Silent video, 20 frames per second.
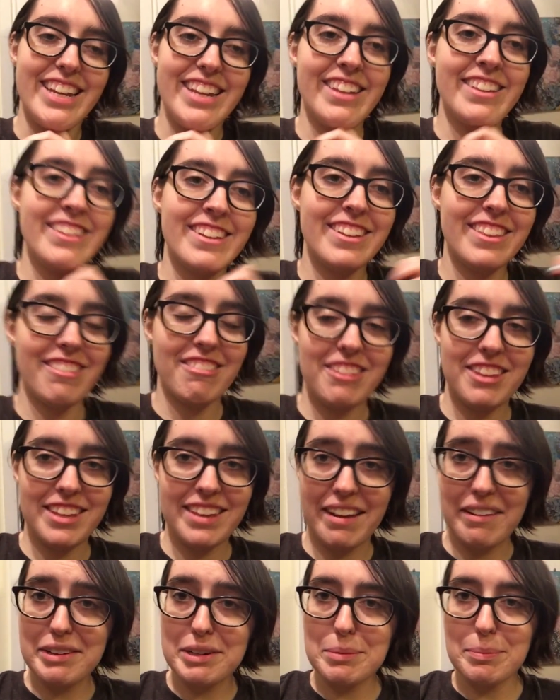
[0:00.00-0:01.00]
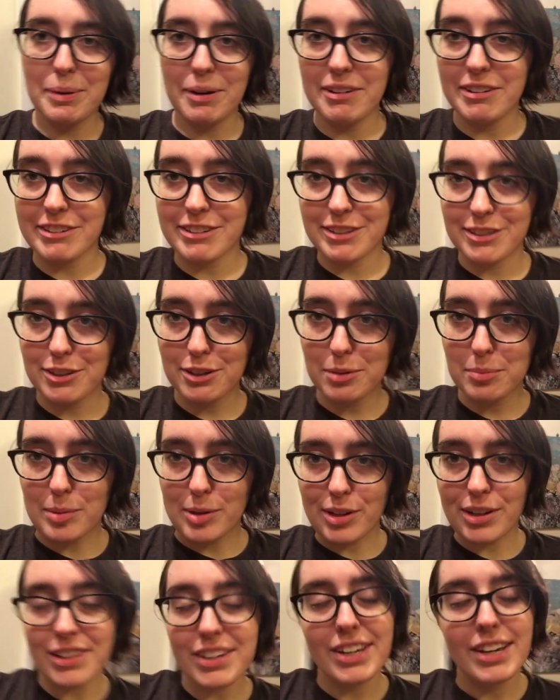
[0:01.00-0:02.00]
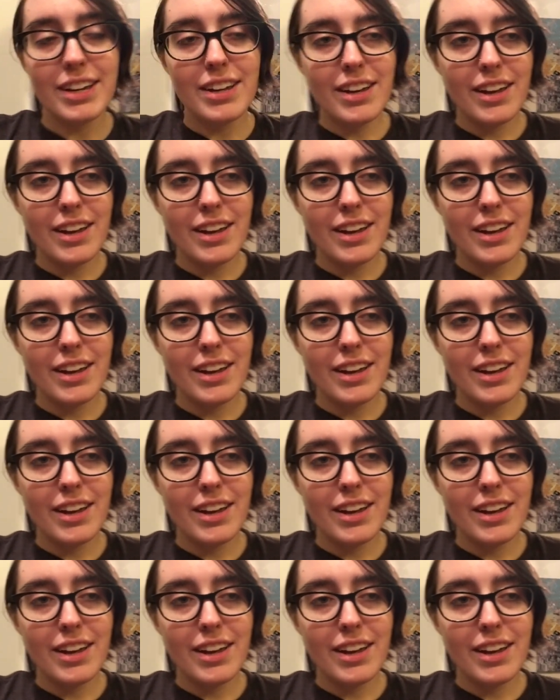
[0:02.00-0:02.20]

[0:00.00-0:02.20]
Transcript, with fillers: in the Harry Potter cookbook.